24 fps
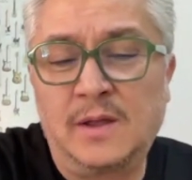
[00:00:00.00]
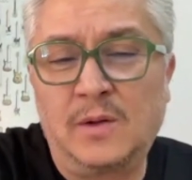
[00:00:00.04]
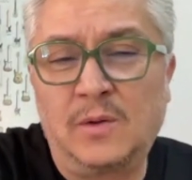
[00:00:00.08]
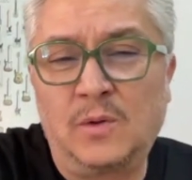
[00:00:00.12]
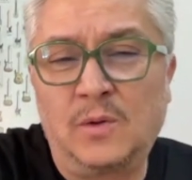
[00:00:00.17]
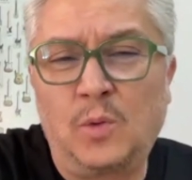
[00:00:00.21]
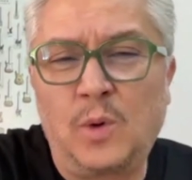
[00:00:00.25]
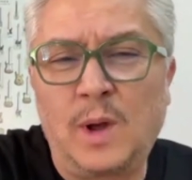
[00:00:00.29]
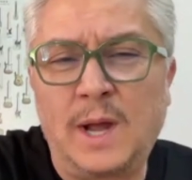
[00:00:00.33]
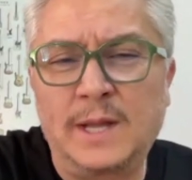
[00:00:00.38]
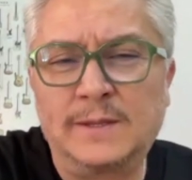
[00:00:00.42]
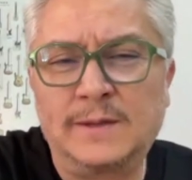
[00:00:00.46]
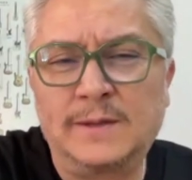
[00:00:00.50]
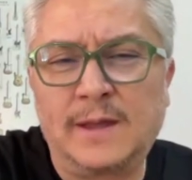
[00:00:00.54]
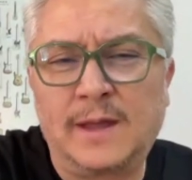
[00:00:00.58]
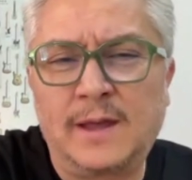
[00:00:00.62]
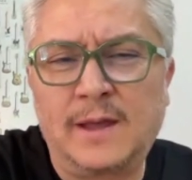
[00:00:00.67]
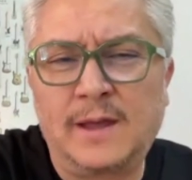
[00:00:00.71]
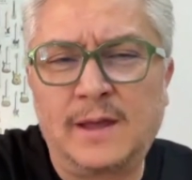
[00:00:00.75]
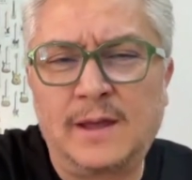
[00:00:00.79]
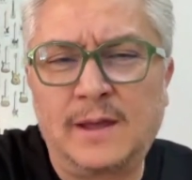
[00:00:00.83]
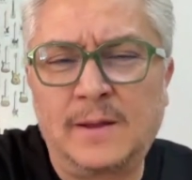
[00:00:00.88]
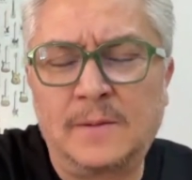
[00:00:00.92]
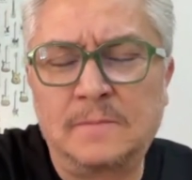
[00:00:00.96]
what
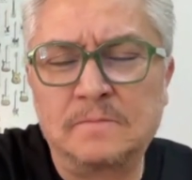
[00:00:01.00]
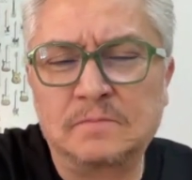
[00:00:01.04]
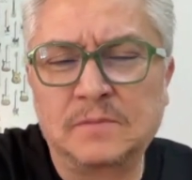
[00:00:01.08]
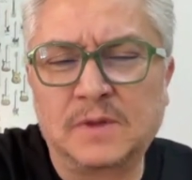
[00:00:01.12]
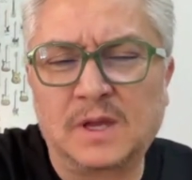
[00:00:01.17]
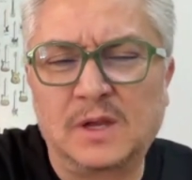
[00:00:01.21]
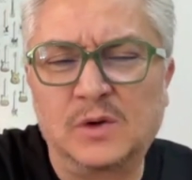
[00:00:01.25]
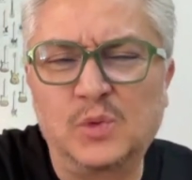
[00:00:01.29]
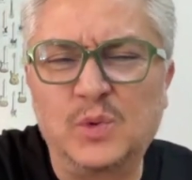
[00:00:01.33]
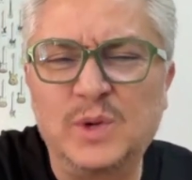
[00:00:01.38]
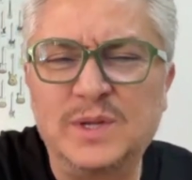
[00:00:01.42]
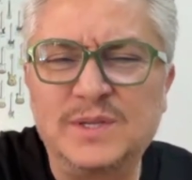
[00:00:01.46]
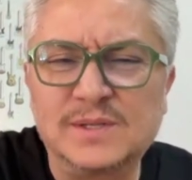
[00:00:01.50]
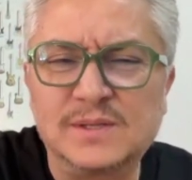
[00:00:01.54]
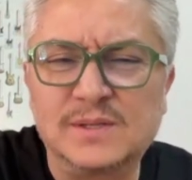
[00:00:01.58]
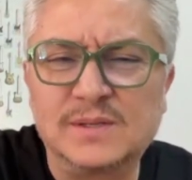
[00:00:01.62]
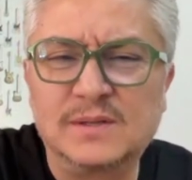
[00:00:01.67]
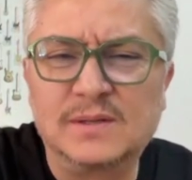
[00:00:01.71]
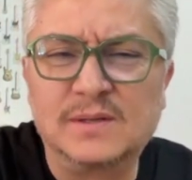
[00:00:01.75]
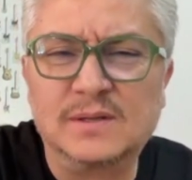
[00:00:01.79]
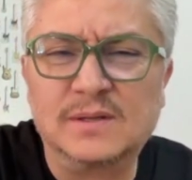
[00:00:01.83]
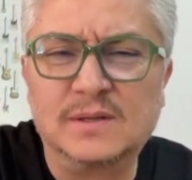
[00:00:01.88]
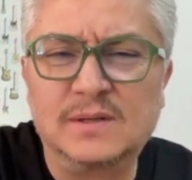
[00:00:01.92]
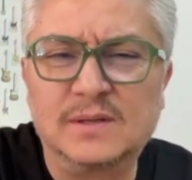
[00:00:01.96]

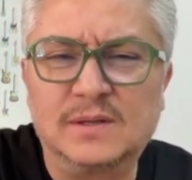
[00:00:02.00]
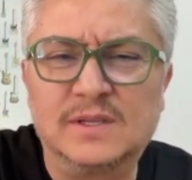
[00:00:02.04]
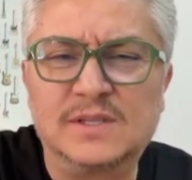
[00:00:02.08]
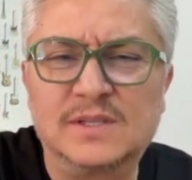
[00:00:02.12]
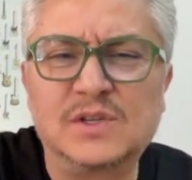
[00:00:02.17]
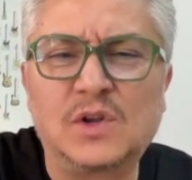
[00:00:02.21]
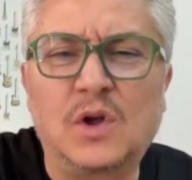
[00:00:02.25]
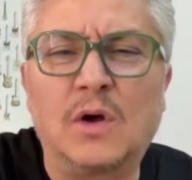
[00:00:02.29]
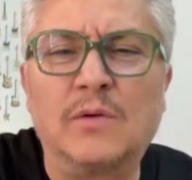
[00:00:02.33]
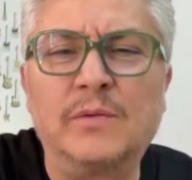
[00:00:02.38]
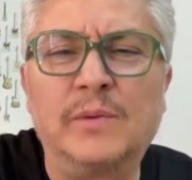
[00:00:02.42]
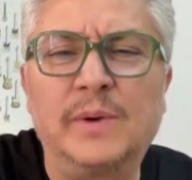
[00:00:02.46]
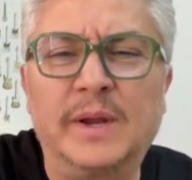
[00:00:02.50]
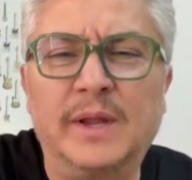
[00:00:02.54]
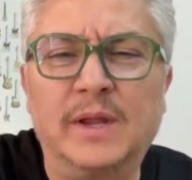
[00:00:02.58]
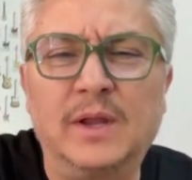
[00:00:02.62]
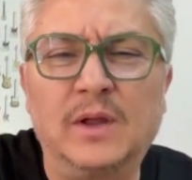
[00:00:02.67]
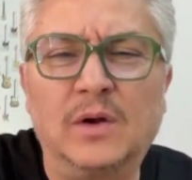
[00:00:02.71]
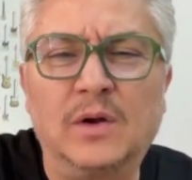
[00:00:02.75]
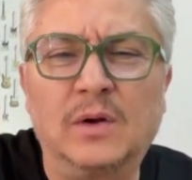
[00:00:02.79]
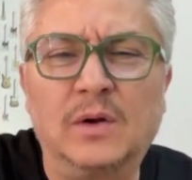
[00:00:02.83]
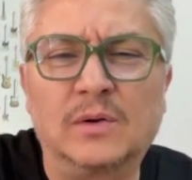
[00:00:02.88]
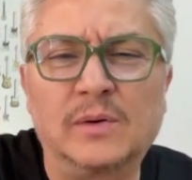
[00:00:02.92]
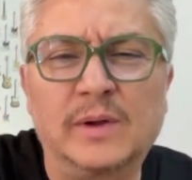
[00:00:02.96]
recent discovery
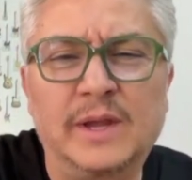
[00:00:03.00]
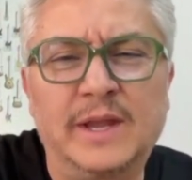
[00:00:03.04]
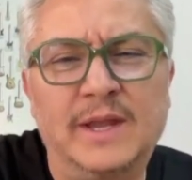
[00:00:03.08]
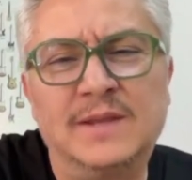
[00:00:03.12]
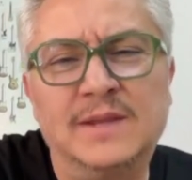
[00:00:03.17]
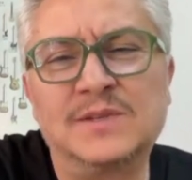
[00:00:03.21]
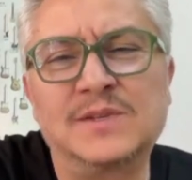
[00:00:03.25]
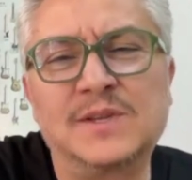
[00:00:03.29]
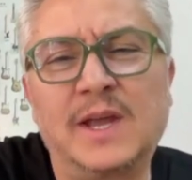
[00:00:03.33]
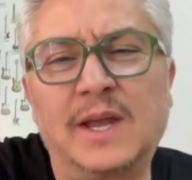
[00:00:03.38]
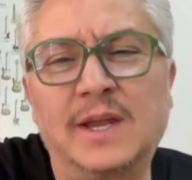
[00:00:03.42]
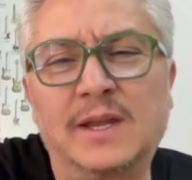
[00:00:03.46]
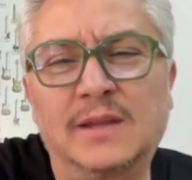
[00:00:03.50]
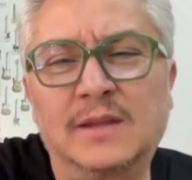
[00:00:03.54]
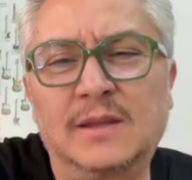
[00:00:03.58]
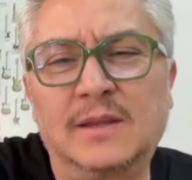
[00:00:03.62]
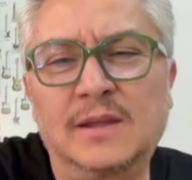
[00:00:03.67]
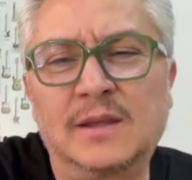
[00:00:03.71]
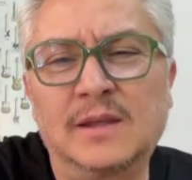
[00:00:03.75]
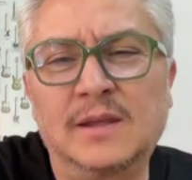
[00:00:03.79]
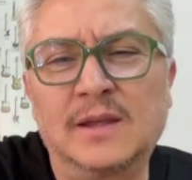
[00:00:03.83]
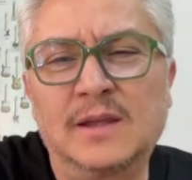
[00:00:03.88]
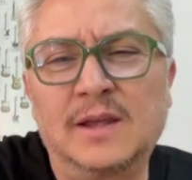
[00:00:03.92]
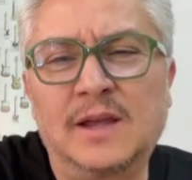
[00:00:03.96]
or insight
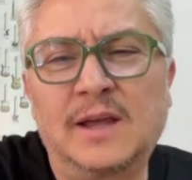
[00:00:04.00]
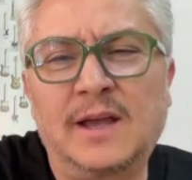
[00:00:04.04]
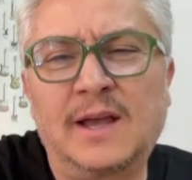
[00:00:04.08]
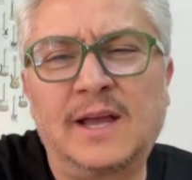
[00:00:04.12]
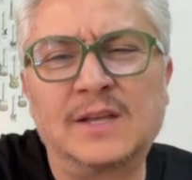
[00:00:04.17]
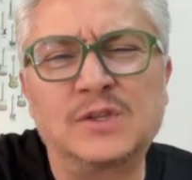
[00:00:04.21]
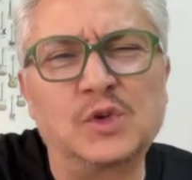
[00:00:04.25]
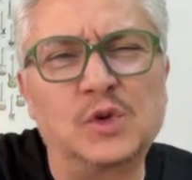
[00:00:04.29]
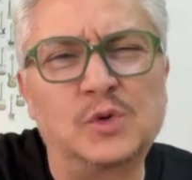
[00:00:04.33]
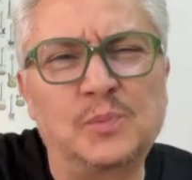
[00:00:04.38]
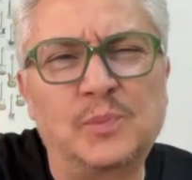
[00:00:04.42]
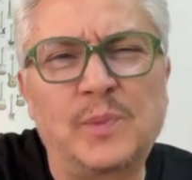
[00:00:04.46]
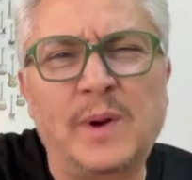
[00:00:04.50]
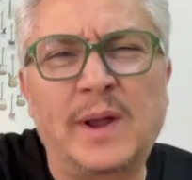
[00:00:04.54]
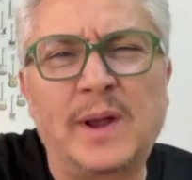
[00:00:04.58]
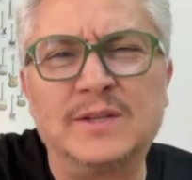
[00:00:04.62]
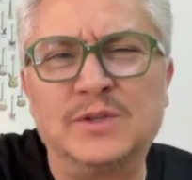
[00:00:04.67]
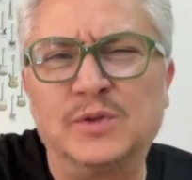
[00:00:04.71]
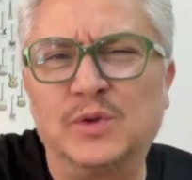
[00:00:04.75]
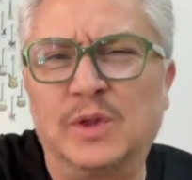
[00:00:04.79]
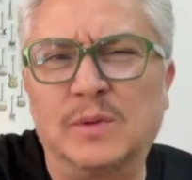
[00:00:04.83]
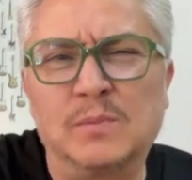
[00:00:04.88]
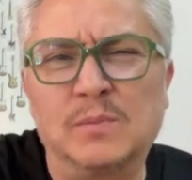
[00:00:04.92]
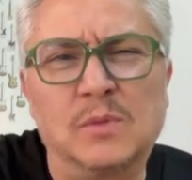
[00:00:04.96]
has
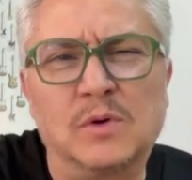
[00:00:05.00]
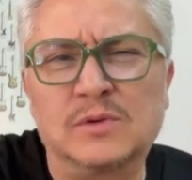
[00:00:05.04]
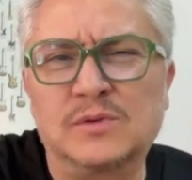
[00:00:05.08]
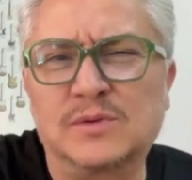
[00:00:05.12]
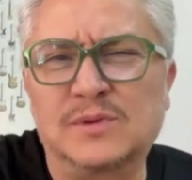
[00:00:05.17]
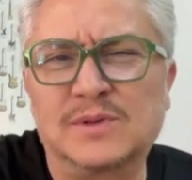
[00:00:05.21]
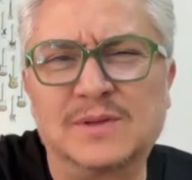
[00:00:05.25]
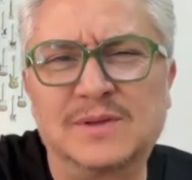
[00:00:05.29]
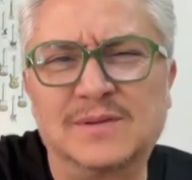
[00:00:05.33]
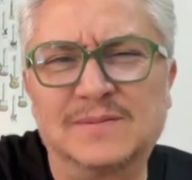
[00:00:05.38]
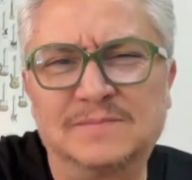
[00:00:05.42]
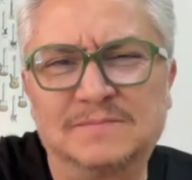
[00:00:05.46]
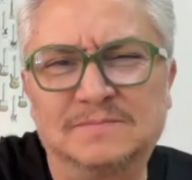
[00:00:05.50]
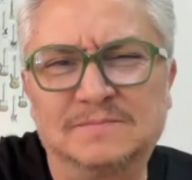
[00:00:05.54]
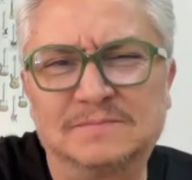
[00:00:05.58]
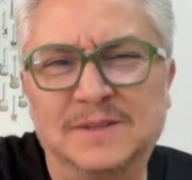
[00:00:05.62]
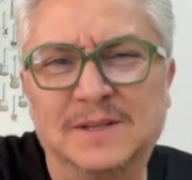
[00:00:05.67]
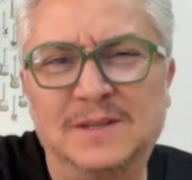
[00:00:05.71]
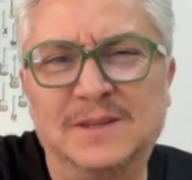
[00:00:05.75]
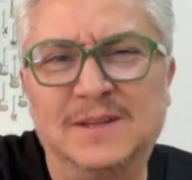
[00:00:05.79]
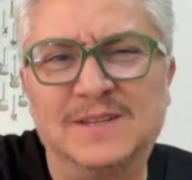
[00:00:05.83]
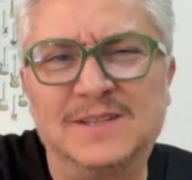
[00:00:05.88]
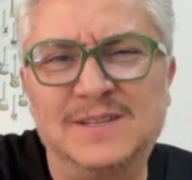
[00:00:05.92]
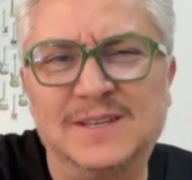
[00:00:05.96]
surprised you the most
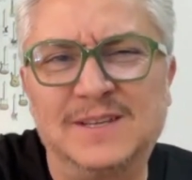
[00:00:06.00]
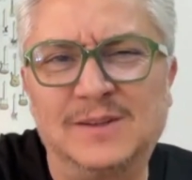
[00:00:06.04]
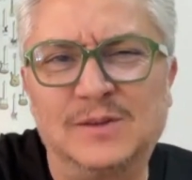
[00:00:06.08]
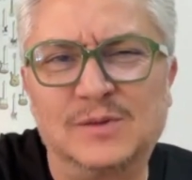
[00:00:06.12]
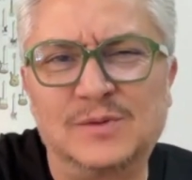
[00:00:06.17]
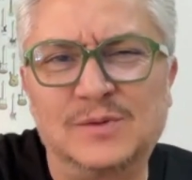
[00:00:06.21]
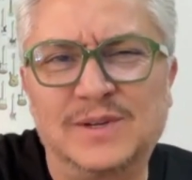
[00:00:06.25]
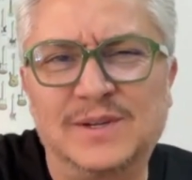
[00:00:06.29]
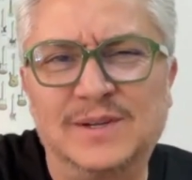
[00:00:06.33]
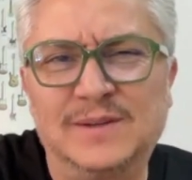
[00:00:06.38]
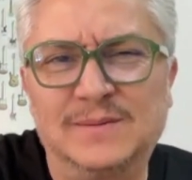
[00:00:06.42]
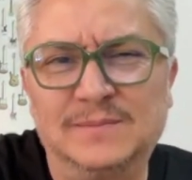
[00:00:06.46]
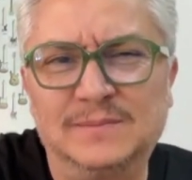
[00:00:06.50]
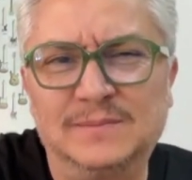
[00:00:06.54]
in this industry?